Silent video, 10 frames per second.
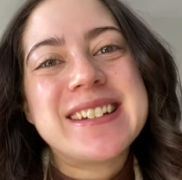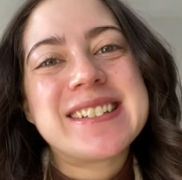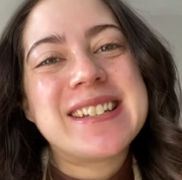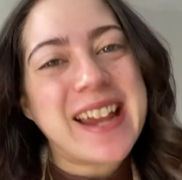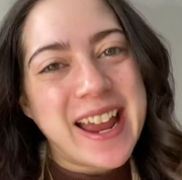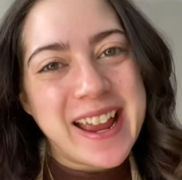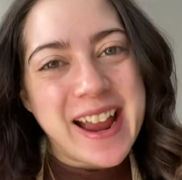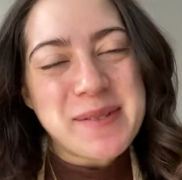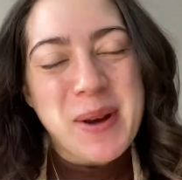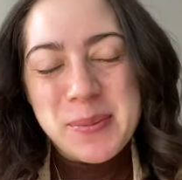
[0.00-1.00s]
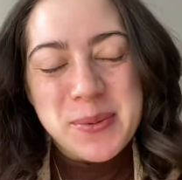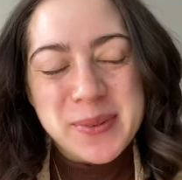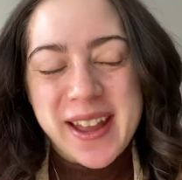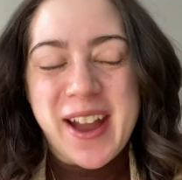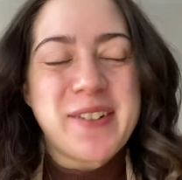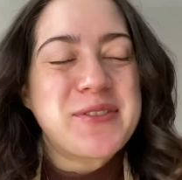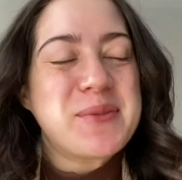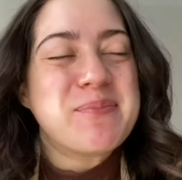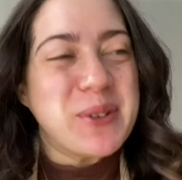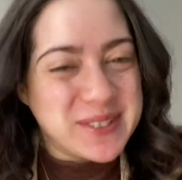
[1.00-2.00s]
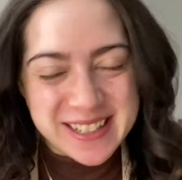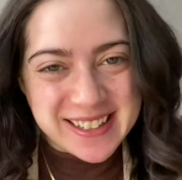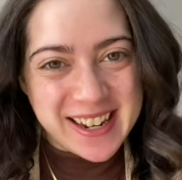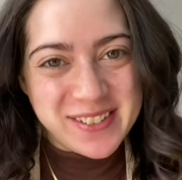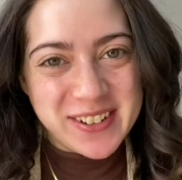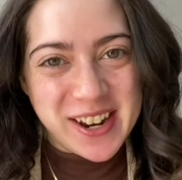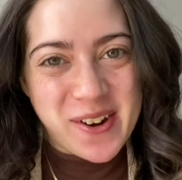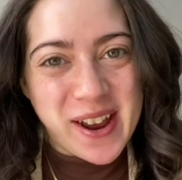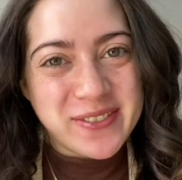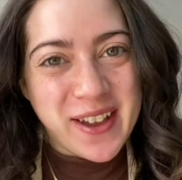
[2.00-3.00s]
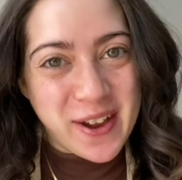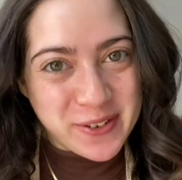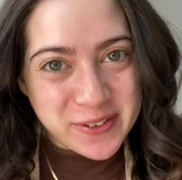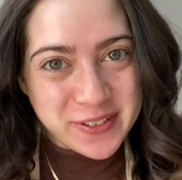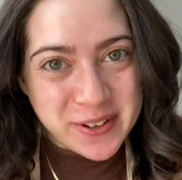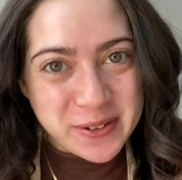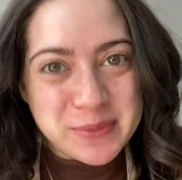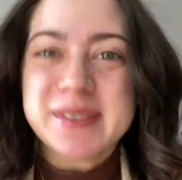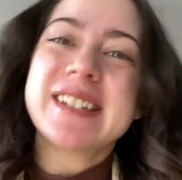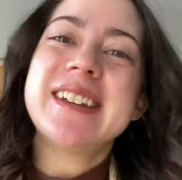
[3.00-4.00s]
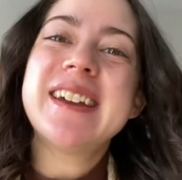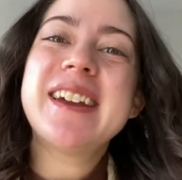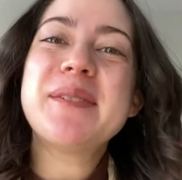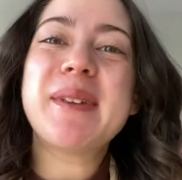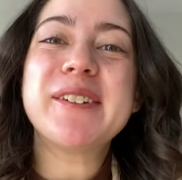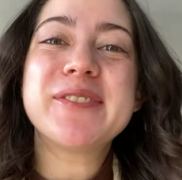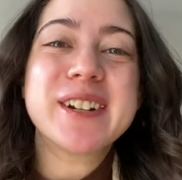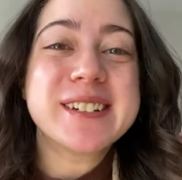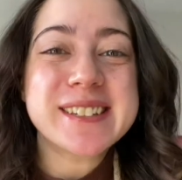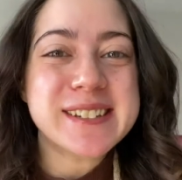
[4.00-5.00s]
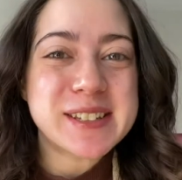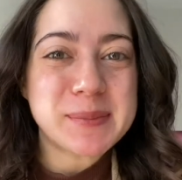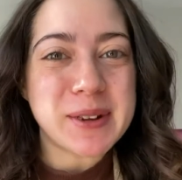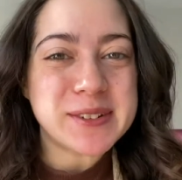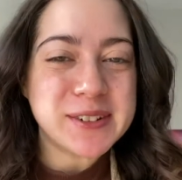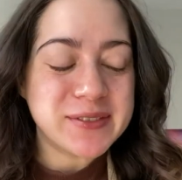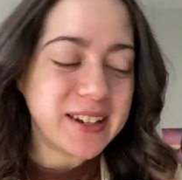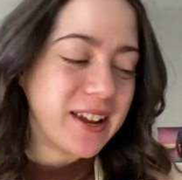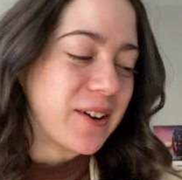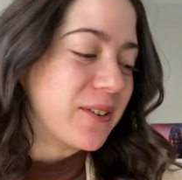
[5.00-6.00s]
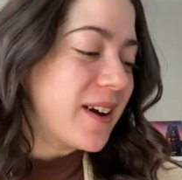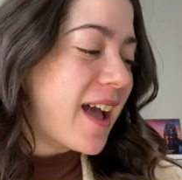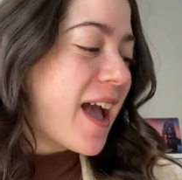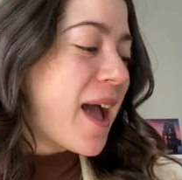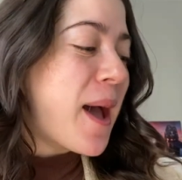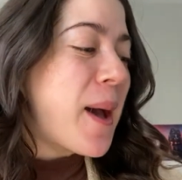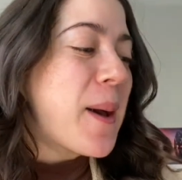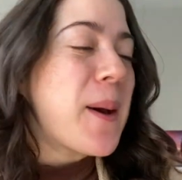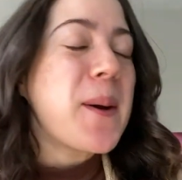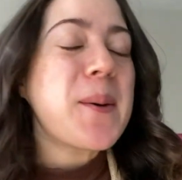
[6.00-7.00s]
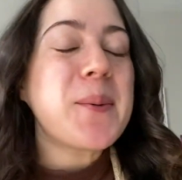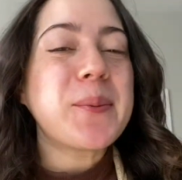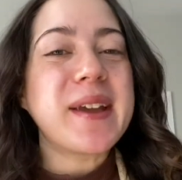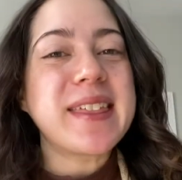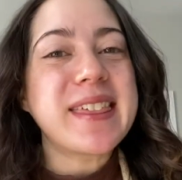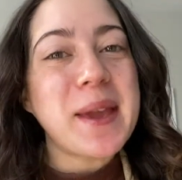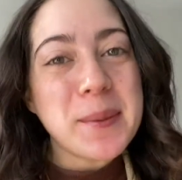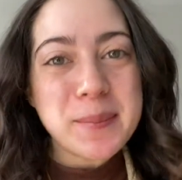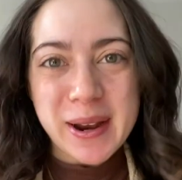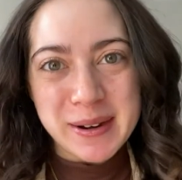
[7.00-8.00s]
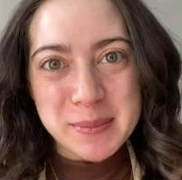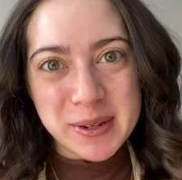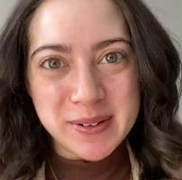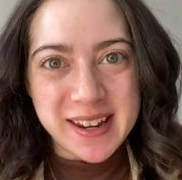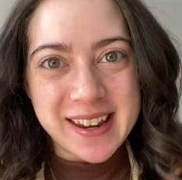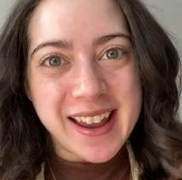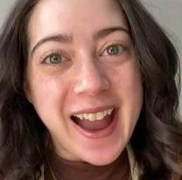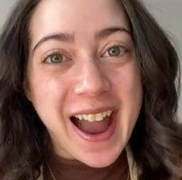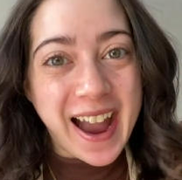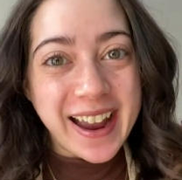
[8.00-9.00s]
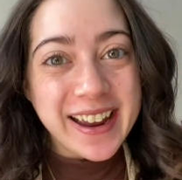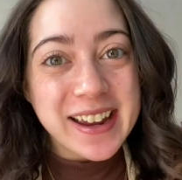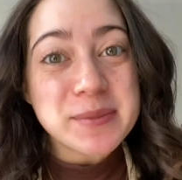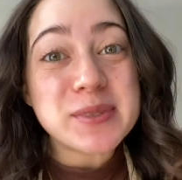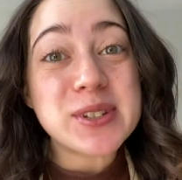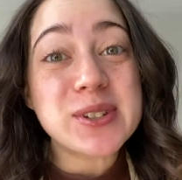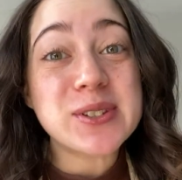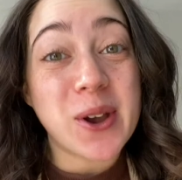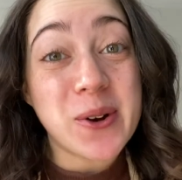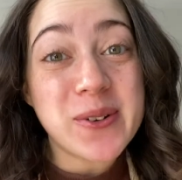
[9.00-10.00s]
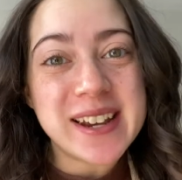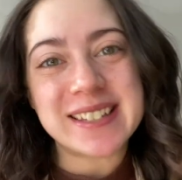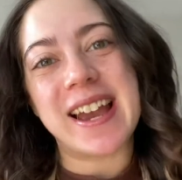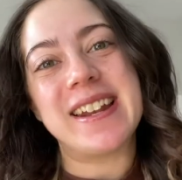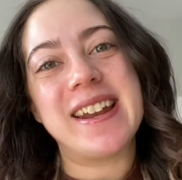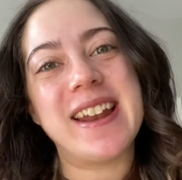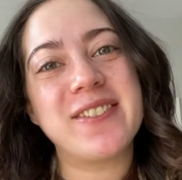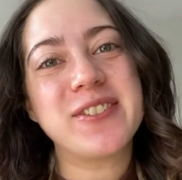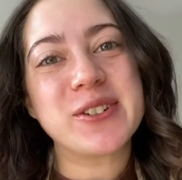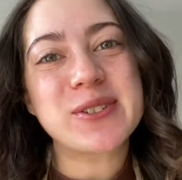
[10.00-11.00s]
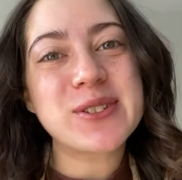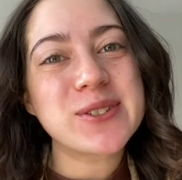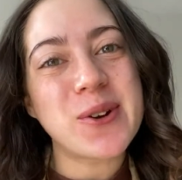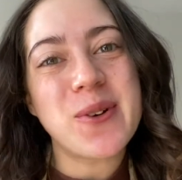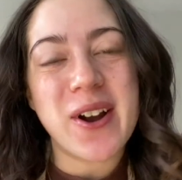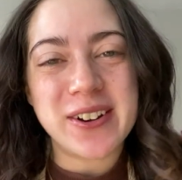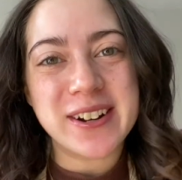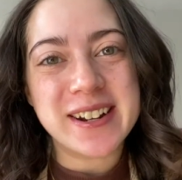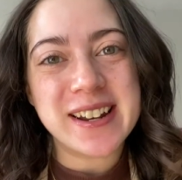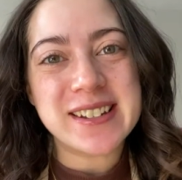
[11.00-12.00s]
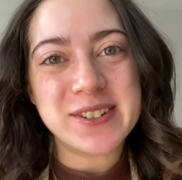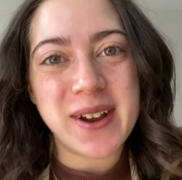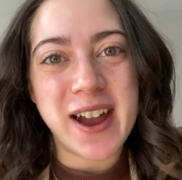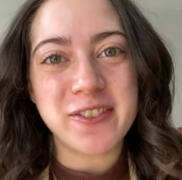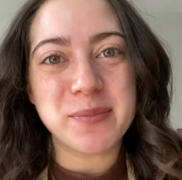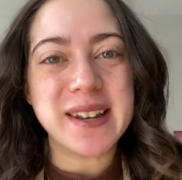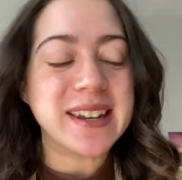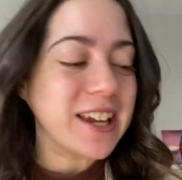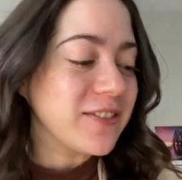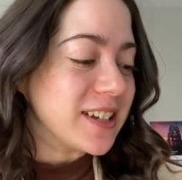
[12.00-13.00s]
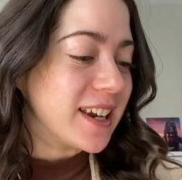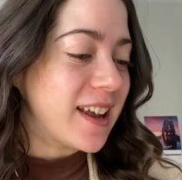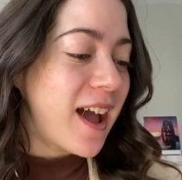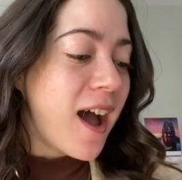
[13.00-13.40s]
Today I probably have the most exciting video I've ever filmed. My first sponsored video with Merit Beauty. I am so excited and feel so honored to have been gifted